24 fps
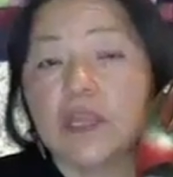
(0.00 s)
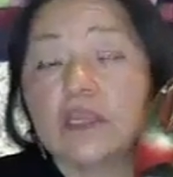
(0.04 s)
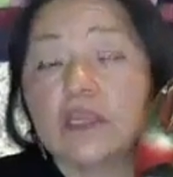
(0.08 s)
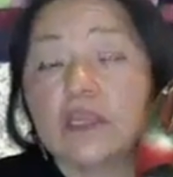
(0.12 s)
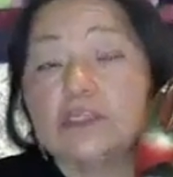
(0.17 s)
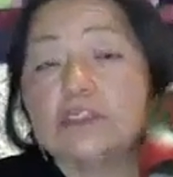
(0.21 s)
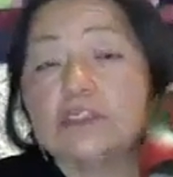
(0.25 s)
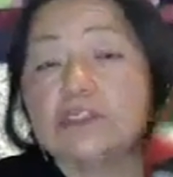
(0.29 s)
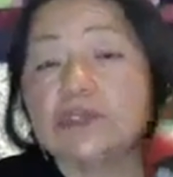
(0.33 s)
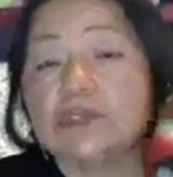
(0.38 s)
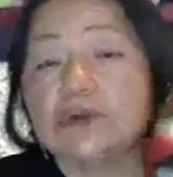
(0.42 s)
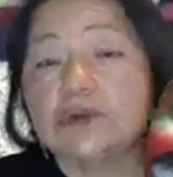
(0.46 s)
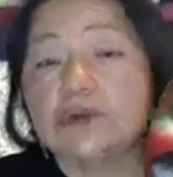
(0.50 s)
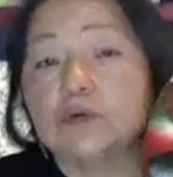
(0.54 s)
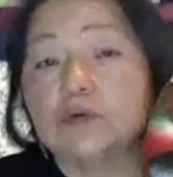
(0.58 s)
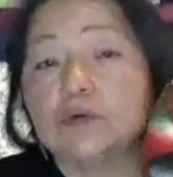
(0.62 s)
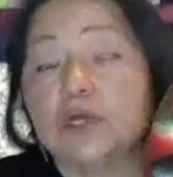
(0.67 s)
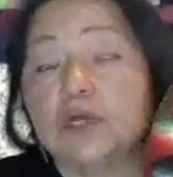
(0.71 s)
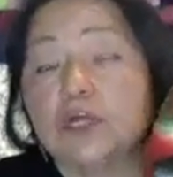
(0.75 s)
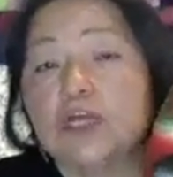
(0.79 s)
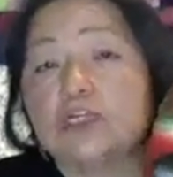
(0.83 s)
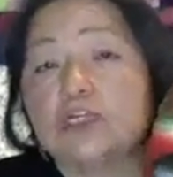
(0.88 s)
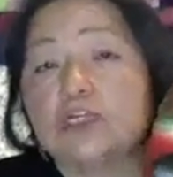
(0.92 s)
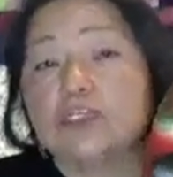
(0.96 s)
And
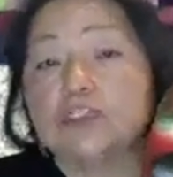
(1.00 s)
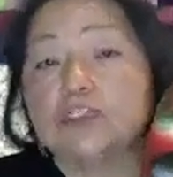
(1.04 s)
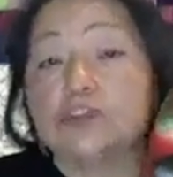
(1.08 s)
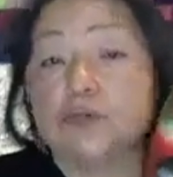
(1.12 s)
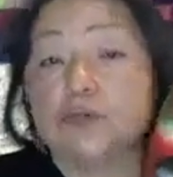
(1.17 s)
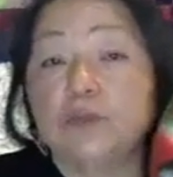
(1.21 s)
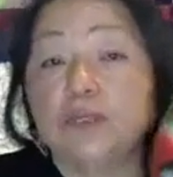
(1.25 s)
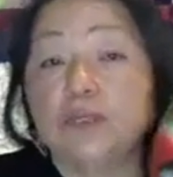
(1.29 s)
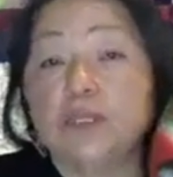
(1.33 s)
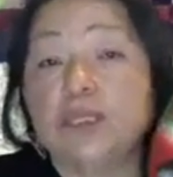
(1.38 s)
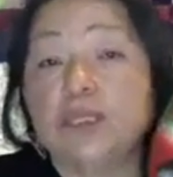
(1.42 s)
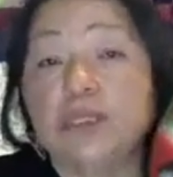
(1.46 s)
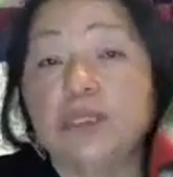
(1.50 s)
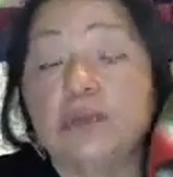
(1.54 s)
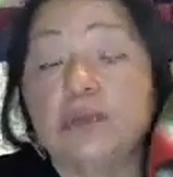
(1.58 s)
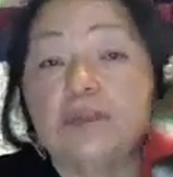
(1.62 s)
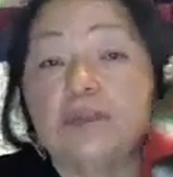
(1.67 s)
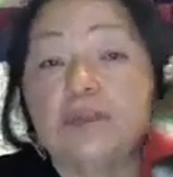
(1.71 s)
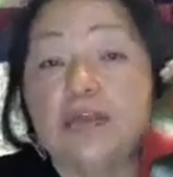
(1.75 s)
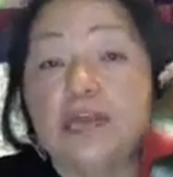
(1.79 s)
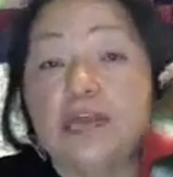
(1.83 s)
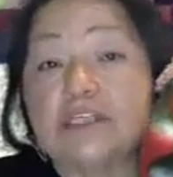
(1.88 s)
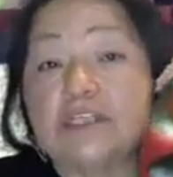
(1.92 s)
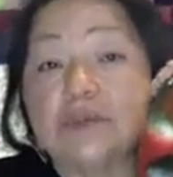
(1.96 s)
so to
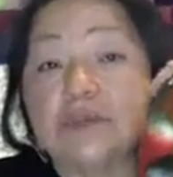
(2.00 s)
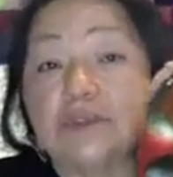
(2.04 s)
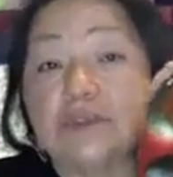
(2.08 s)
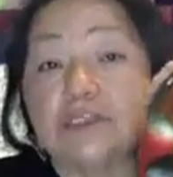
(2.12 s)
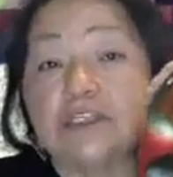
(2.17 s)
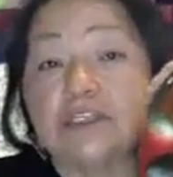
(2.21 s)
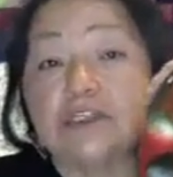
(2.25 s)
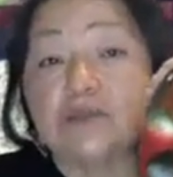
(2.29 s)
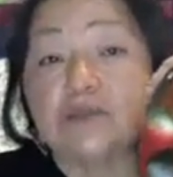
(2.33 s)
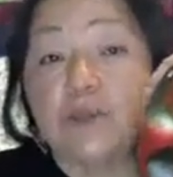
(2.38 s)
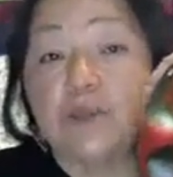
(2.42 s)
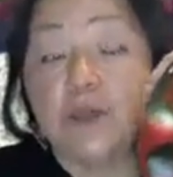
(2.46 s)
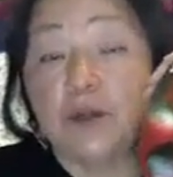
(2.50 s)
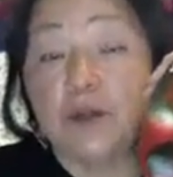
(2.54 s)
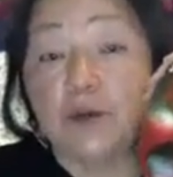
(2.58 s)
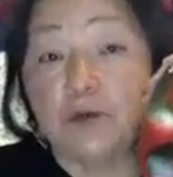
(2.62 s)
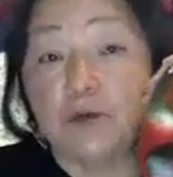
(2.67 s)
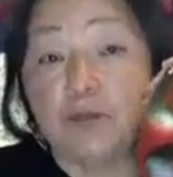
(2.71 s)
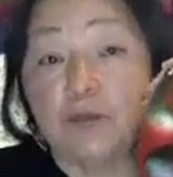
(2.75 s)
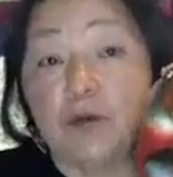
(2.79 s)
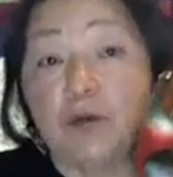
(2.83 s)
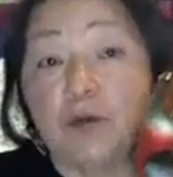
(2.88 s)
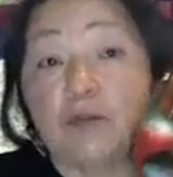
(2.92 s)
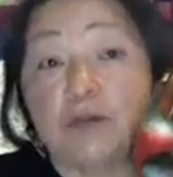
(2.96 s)
me, that's what this
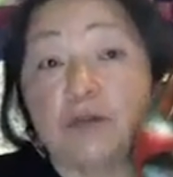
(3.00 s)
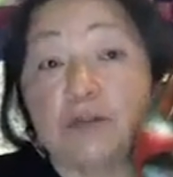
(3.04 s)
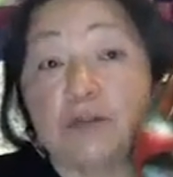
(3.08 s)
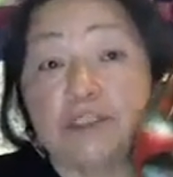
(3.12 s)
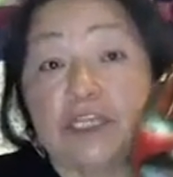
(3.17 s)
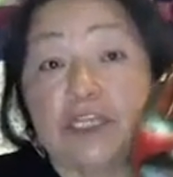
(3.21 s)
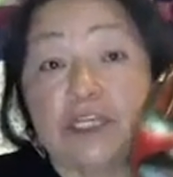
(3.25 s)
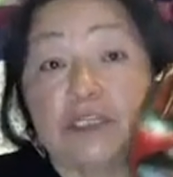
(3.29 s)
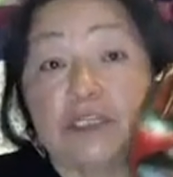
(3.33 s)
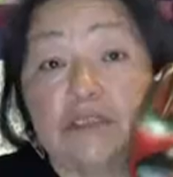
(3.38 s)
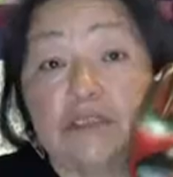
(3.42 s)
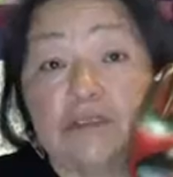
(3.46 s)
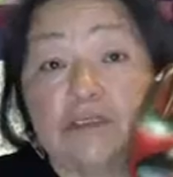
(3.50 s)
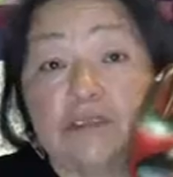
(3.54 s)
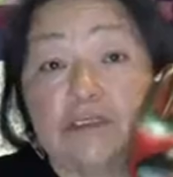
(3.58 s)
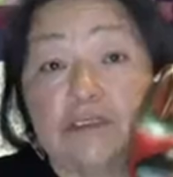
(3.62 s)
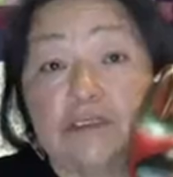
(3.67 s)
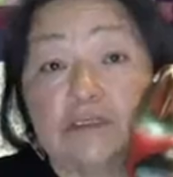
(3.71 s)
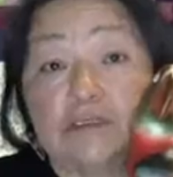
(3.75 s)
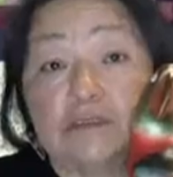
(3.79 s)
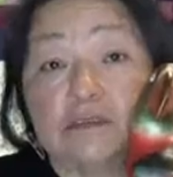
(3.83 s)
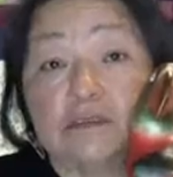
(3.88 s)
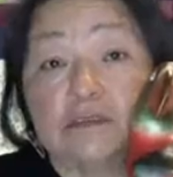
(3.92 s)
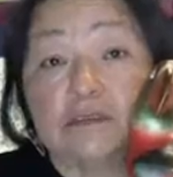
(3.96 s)
parrot
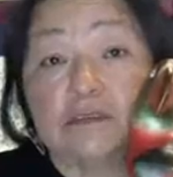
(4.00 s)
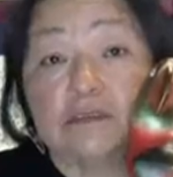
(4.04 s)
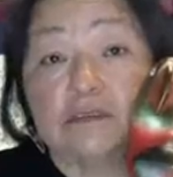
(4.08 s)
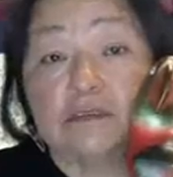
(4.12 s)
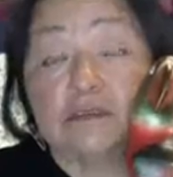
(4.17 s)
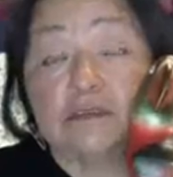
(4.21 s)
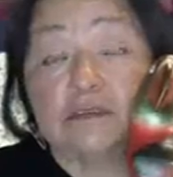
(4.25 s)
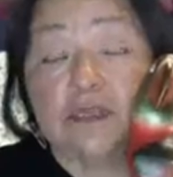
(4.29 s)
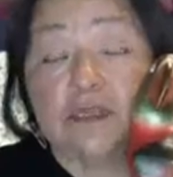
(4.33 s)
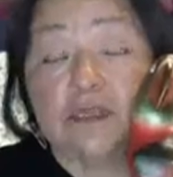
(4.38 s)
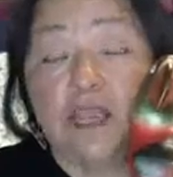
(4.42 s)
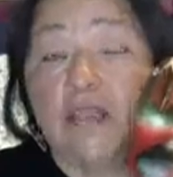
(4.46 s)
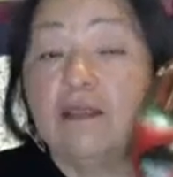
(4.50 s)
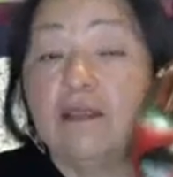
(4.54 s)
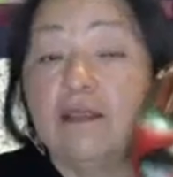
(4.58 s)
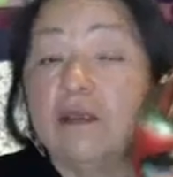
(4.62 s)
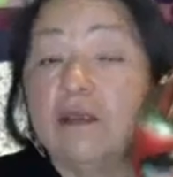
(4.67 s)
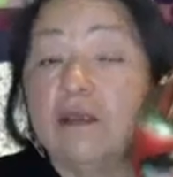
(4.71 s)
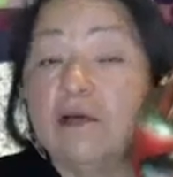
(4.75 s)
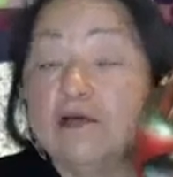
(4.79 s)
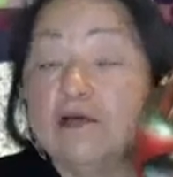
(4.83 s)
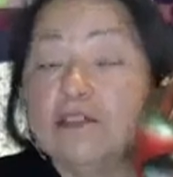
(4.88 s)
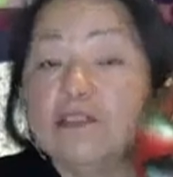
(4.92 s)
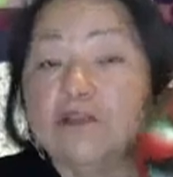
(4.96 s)
represents.
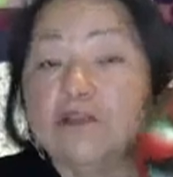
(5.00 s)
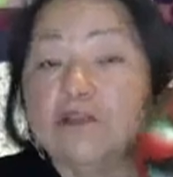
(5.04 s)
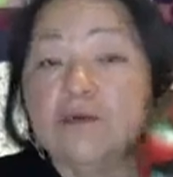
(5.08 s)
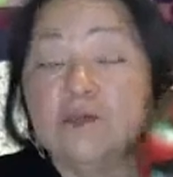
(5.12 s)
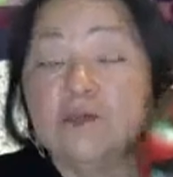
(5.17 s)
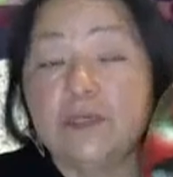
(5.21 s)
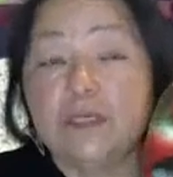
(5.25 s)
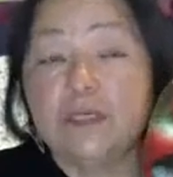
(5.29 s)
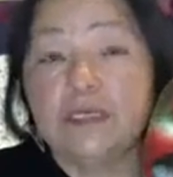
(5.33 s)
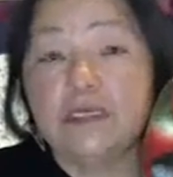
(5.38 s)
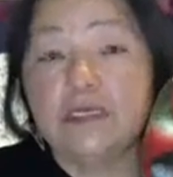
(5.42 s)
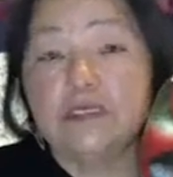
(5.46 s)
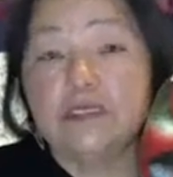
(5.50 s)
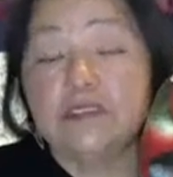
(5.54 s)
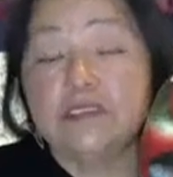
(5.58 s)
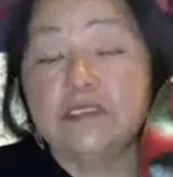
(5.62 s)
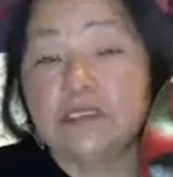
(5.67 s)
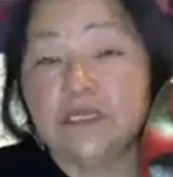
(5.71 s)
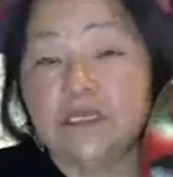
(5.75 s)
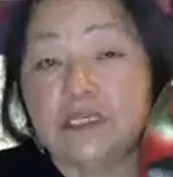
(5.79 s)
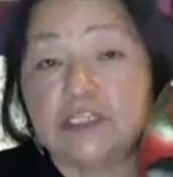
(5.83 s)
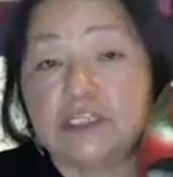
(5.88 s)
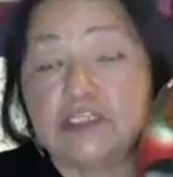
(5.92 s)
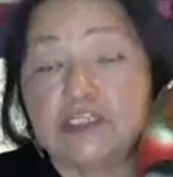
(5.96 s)
And then also
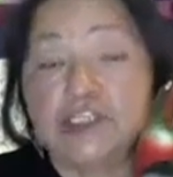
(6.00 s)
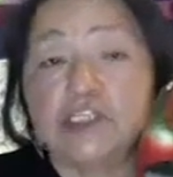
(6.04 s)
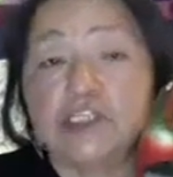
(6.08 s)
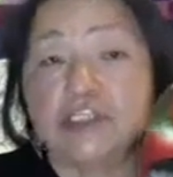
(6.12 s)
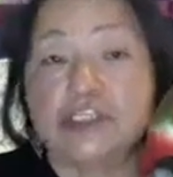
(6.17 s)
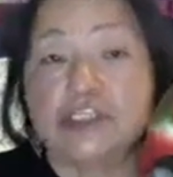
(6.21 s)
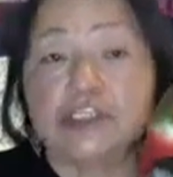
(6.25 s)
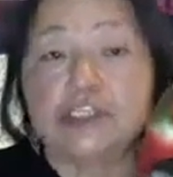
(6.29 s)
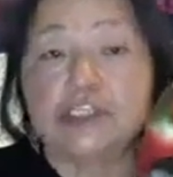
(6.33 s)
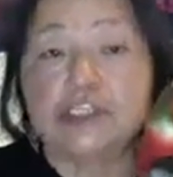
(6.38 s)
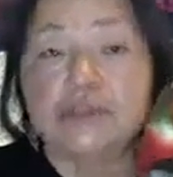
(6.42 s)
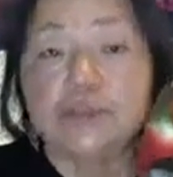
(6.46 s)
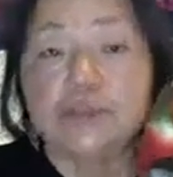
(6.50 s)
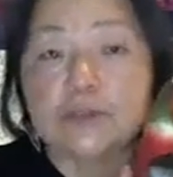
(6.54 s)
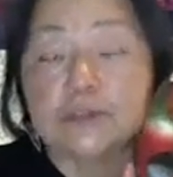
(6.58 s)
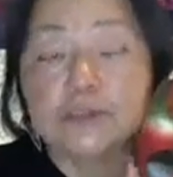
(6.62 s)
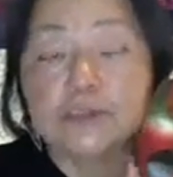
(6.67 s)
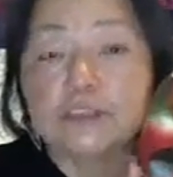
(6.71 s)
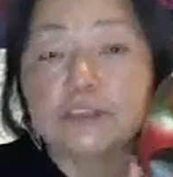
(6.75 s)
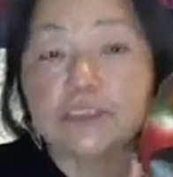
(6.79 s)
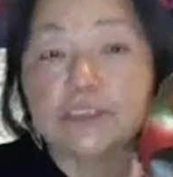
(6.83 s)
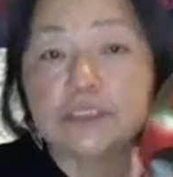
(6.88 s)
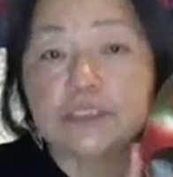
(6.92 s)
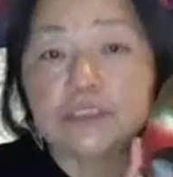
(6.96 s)
because an Indigenous
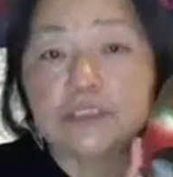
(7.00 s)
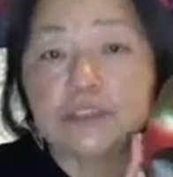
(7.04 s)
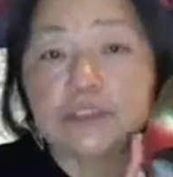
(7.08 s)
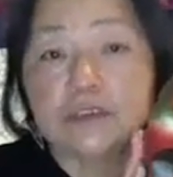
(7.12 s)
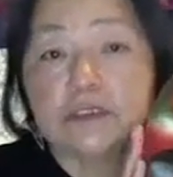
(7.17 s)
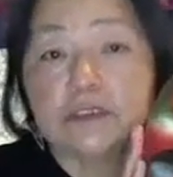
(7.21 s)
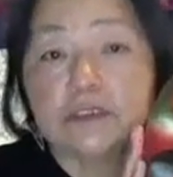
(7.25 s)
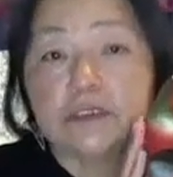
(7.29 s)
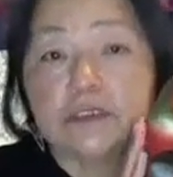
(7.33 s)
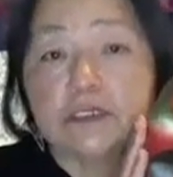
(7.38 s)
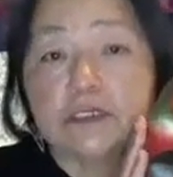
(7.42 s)
person